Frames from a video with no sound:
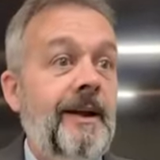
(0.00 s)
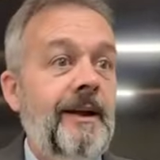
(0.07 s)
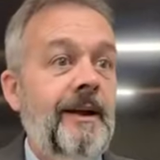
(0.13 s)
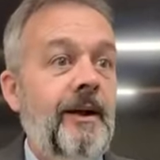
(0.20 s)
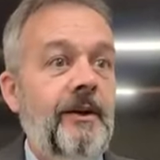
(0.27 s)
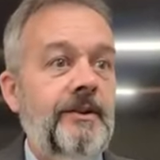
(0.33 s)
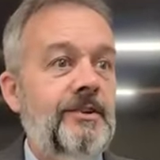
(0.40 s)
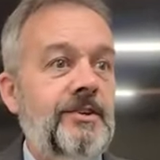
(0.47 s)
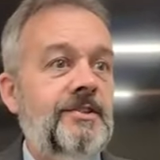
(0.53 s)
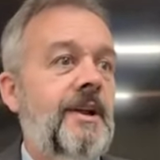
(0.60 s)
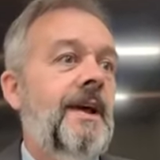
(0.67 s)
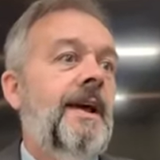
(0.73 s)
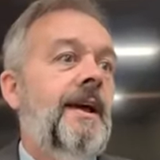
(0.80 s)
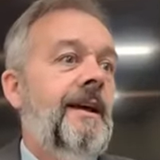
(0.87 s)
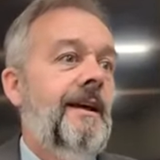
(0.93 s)
You know, it just,
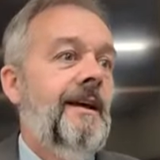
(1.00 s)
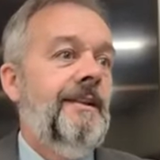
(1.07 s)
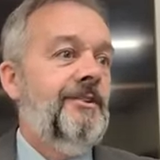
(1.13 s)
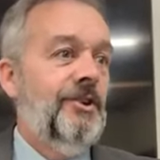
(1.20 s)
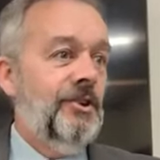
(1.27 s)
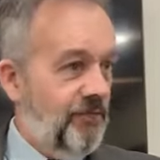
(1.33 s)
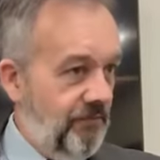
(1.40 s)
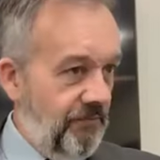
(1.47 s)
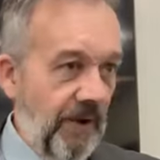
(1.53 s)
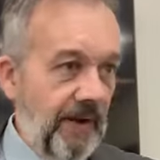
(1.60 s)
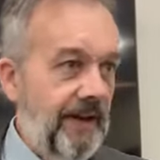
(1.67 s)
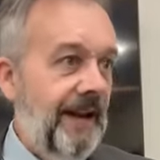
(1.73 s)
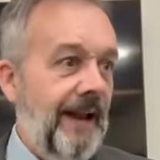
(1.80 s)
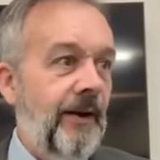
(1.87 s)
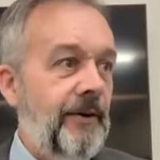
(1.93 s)
it's just
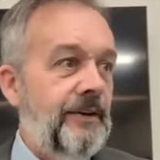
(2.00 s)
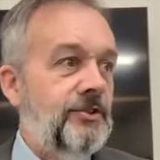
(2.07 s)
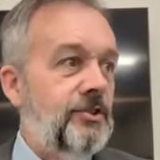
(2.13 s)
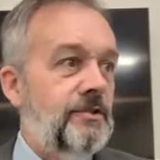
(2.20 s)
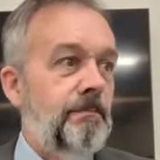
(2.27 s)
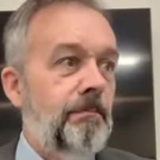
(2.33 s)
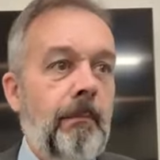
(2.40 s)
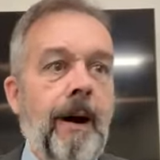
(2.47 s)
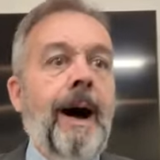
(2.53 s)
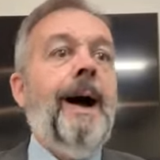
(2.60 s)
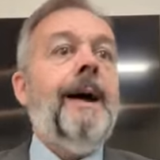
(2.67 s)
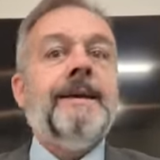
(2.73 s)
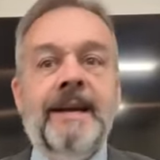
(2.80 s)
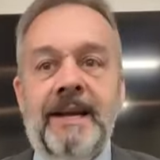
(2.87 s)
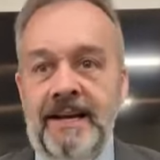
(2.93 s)
funny how he's just
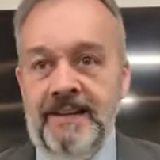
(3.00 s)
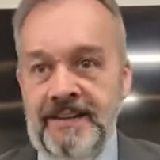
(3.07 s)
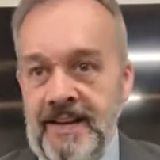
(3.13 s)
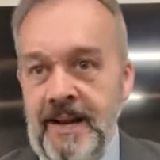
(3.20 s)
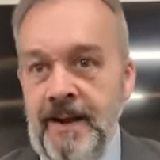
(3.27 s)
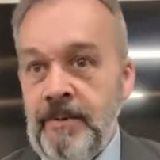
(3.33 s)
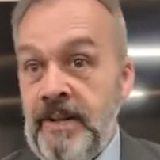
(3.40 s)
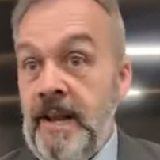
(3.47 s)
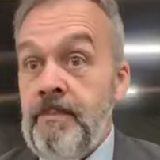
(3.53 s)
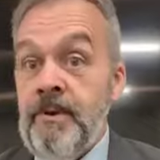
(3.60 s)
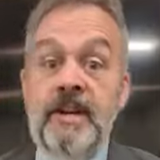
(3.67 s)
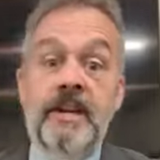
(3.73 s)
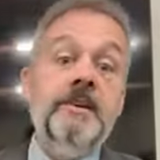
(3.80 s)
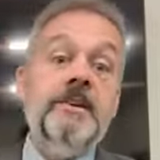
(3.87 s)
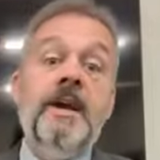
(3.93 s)
mocking them, and they
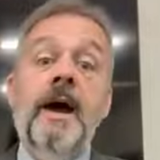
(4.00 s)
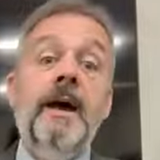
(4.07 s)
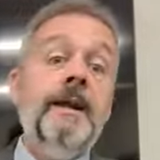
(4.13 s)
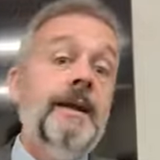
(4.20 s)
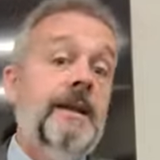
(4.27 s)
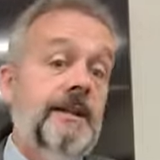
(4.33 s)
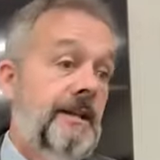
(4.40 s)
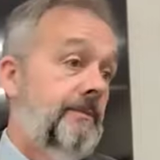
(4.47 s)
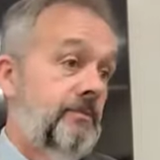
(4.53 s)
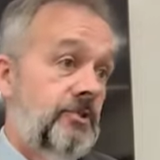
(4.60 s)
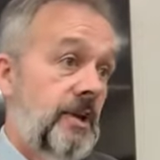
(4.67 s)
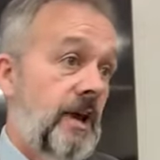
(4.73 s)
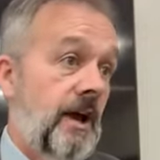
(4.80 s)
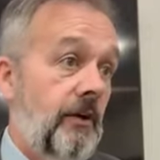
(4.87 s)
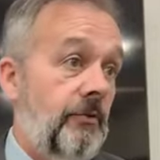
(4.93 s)
begin cutting
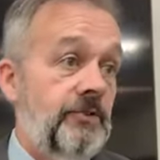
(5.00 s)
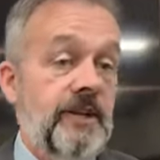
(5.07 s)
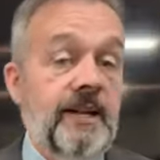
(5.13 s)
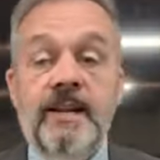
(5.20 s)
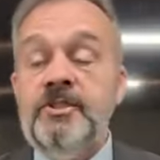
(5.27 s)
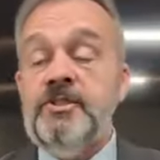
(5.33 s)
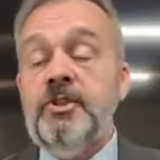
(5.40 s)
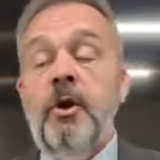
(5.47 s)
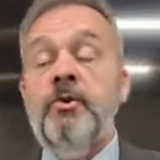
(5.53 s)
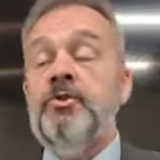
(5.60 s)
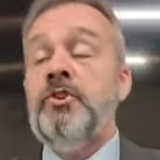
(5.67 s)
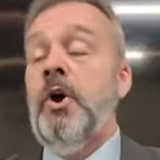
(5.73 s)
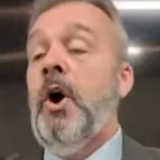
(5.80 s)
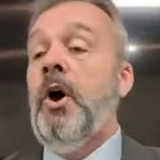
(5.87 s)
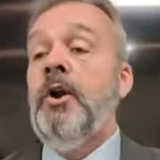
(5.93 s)
themselves. And this
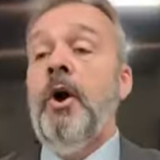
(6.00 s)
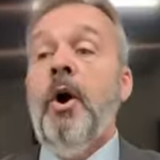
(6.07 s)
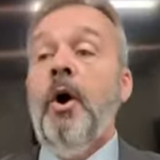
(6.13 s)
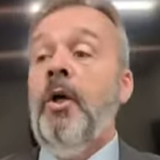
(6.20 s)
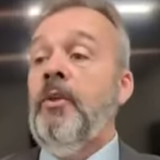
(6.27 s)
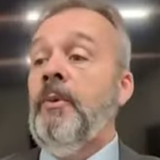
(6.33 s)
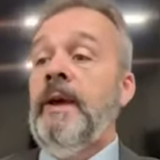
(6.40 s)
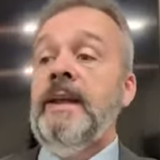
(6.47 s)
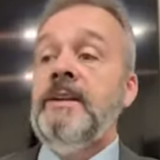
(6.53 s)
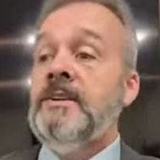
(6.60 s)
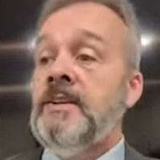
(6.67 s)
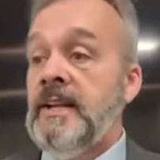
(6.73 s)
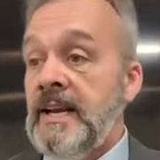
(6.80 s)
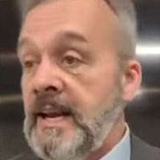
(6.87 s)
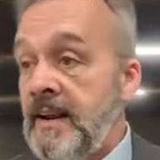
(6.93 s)
goes on all the way
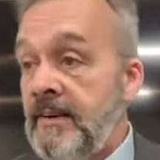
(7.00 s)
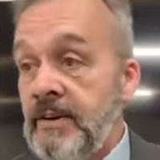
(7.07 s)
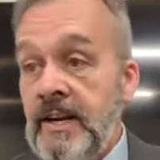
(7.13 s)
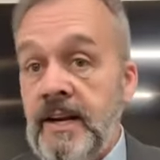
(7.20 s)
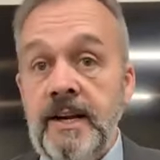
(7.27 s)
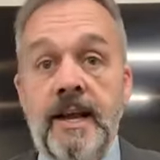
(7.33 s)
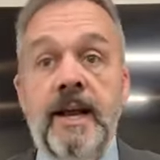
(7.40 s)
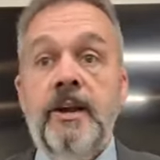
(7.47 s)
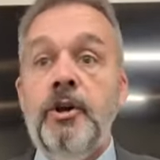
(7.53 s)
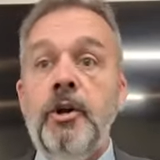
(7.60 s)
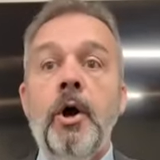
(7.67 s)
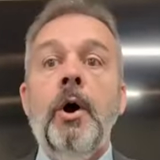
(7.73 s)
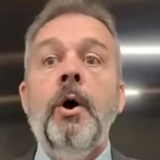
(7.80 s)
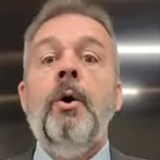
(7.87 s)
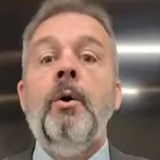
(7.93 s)
into the evening, and
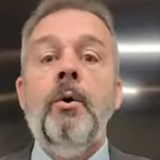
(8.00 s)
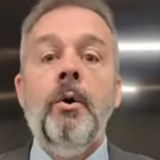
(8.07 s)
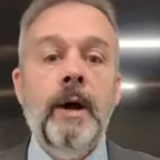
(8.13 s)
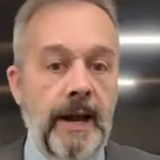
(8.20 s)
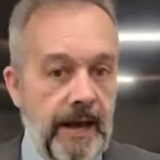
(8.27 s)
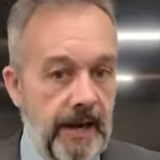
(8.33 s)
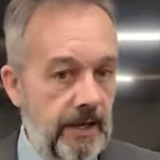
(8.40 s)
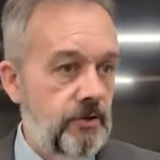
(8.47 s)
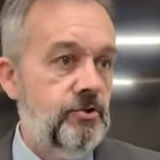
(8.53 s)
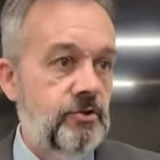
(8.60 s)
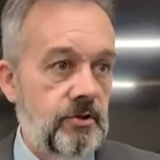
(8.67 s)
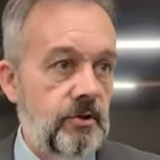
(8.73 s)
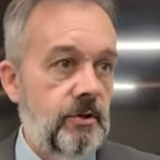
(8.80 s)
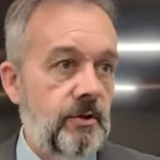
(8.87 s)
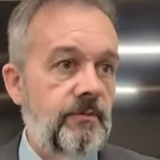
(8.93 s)
no
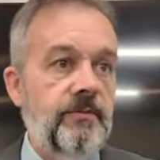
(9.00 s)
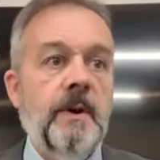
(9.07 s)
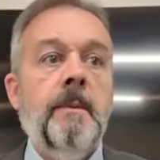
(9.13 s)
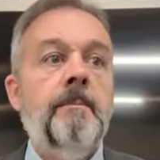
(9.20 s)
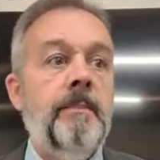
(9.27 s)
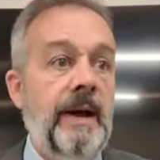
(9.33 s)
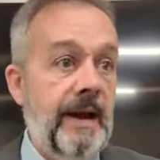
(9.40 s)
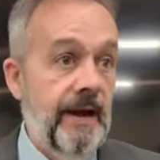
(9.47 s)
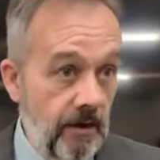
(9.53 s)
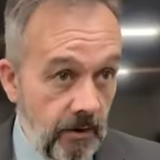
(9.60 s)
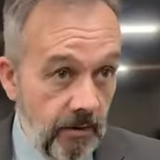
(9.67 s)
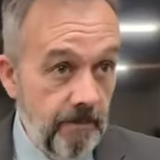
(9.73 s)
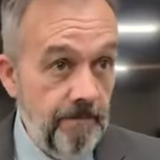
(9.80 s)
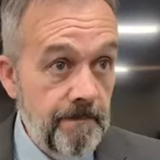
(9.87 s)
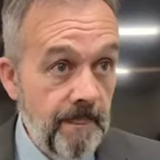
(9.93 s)
answer from
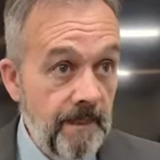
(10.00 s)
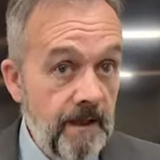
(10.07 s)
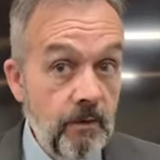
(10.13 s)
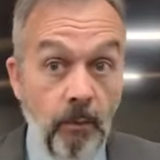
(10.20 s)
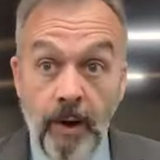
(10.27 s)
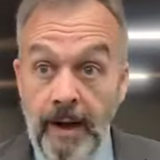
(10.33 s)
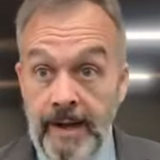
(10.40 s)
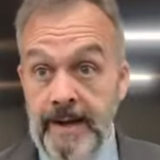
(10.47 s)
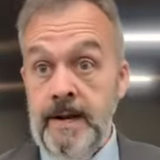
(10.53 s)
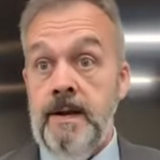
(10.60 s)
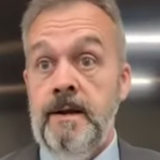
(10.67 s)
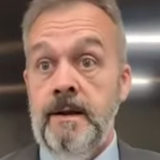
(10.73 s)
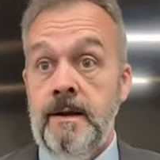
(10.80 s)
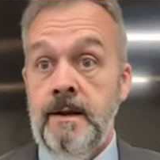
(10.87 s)
Baal. Why?